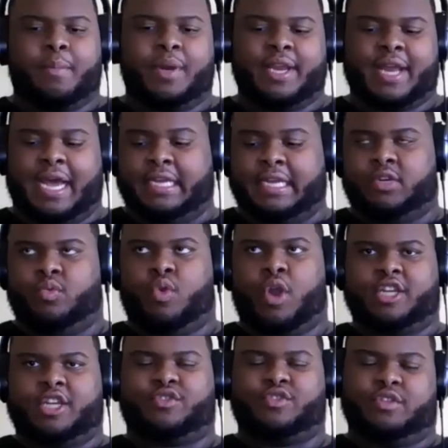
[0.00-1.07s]
I didn't watch
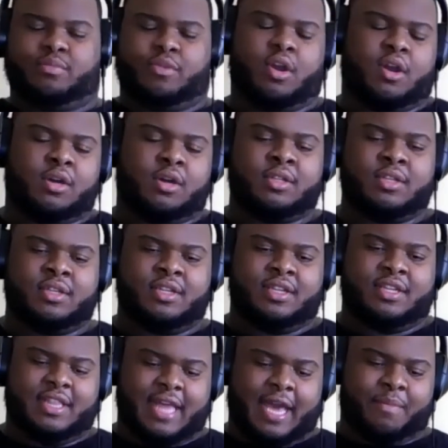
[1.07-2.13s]
football
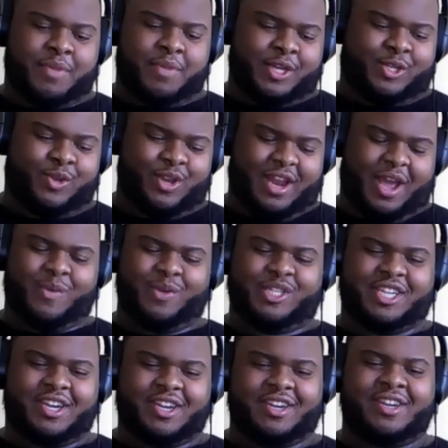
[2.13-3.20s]
that much when I was
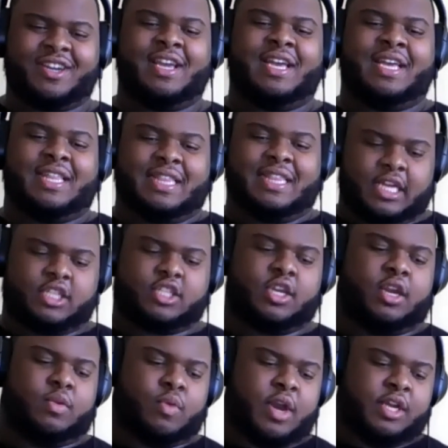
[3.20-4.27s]
younger. Then I started
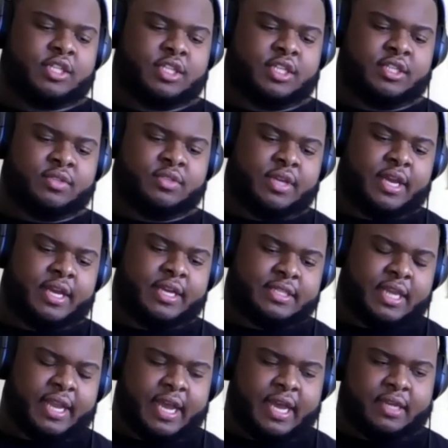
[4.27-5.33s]
watching it as I
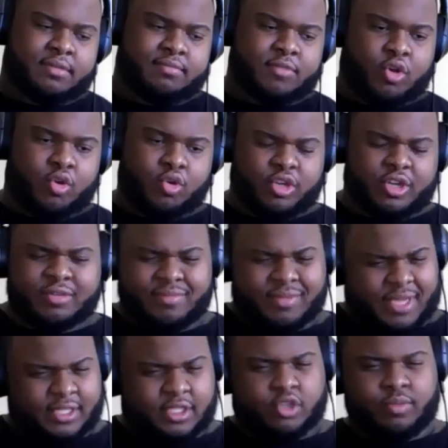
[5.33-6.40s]
got older
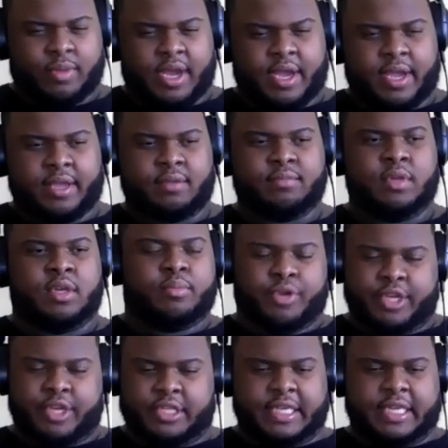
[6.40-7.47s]
into my
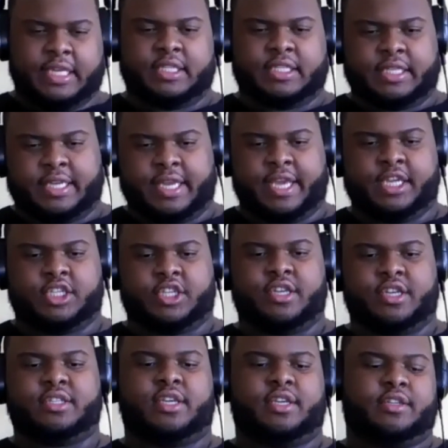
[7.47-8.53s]
preteen and teenage years,
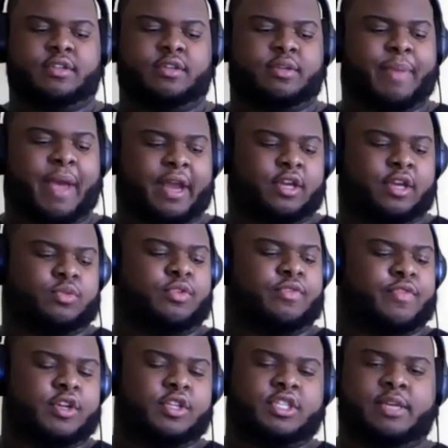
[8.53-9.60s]
and the Packers were the
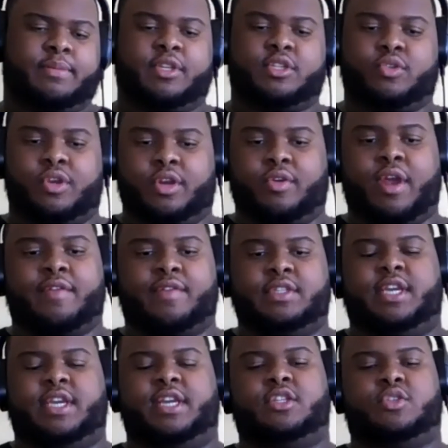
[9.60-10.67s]
first team I sort of
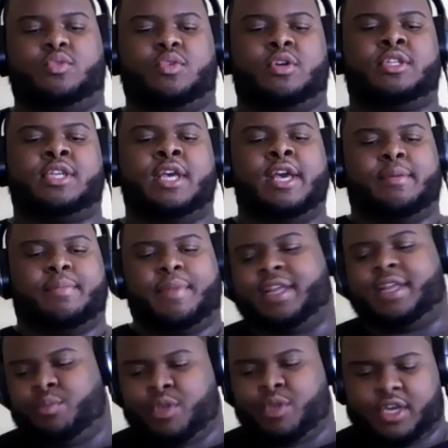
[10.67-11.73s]
gravitated towards, mainly
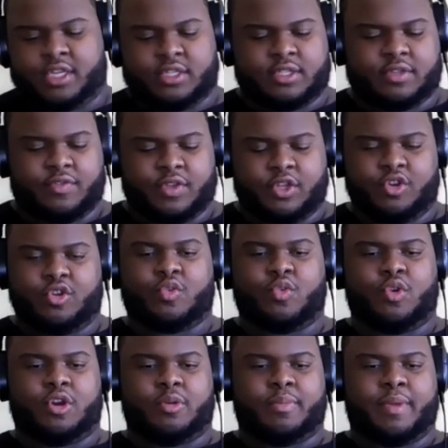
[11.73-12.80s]
because of a little
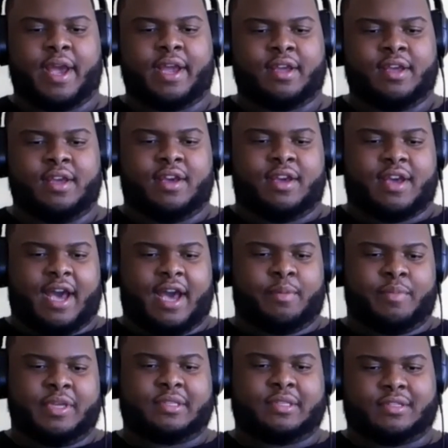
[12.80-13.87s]
quarterback out of
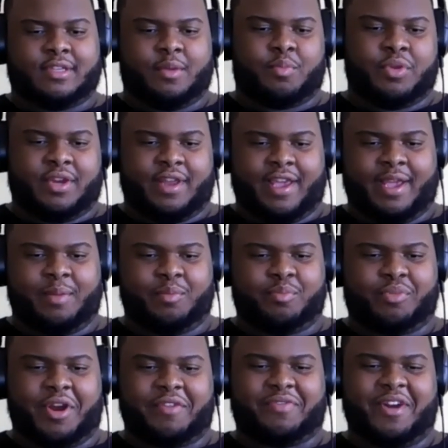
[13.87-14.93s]
Mississippi named Brett
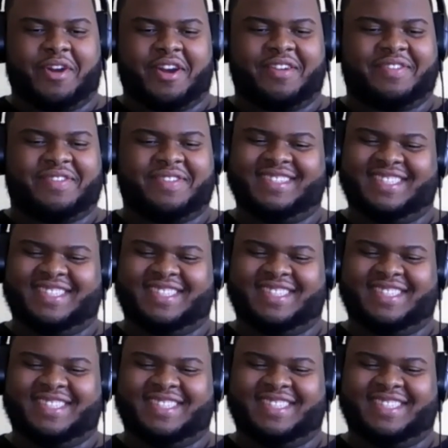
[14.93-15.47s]
Favre.